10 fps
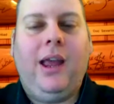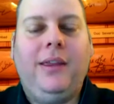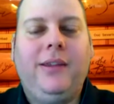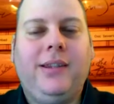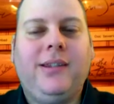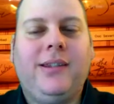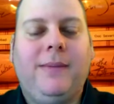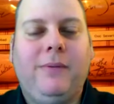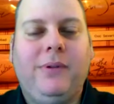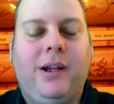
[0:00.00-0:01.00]
This is
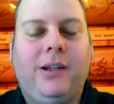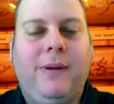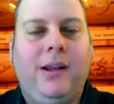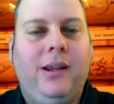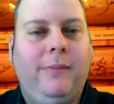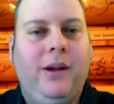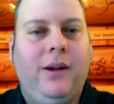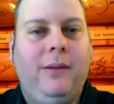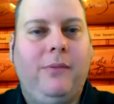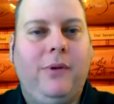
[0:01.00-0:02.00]
something we talked about a little bit
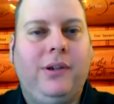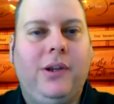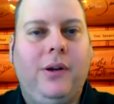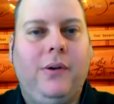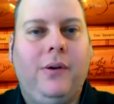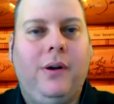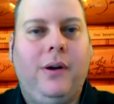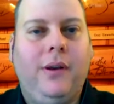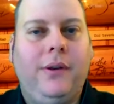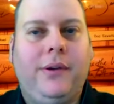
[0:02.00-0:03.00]
on the morning show
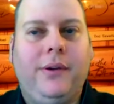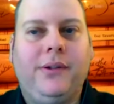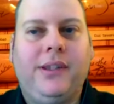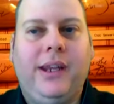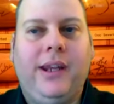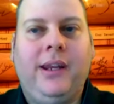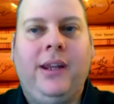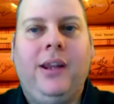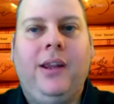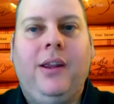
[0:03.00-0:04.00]
on Thursday.
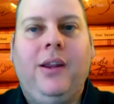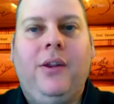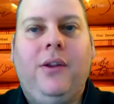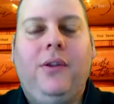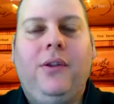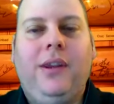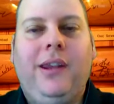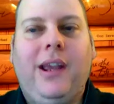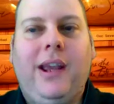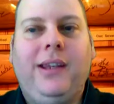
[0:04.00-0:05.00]

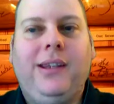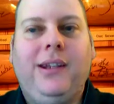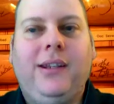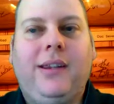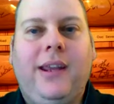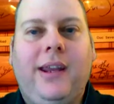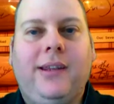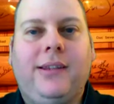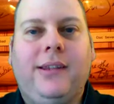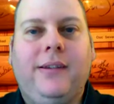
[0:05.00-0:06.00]
The idea
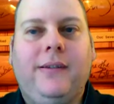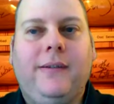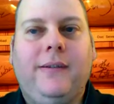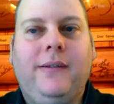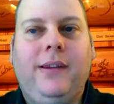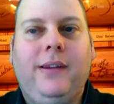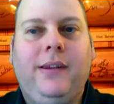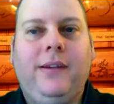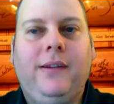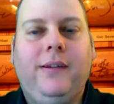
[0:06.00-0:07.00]
that
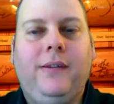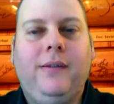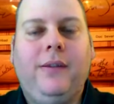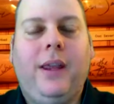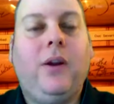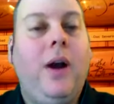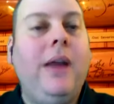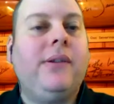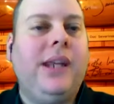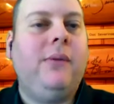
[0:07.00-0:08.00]

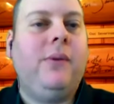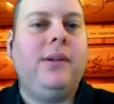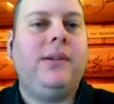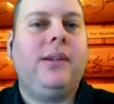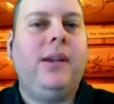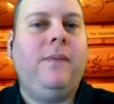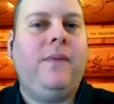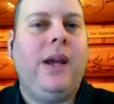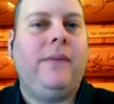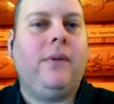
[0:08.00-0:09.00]
Ohio State was in
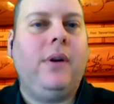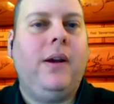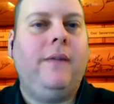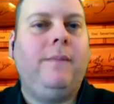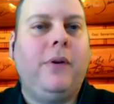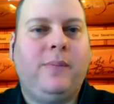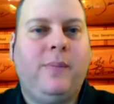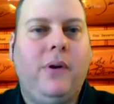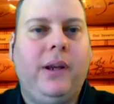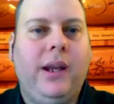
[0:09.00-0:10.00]
favor of
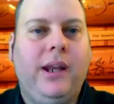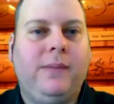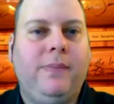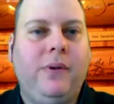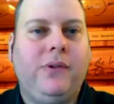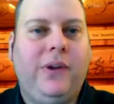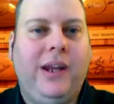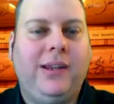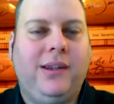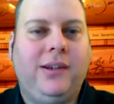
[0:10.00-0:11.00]
postponing as opposed to
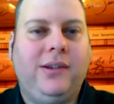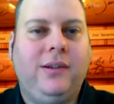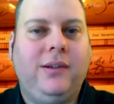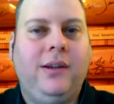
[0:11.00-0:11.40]
cancellation.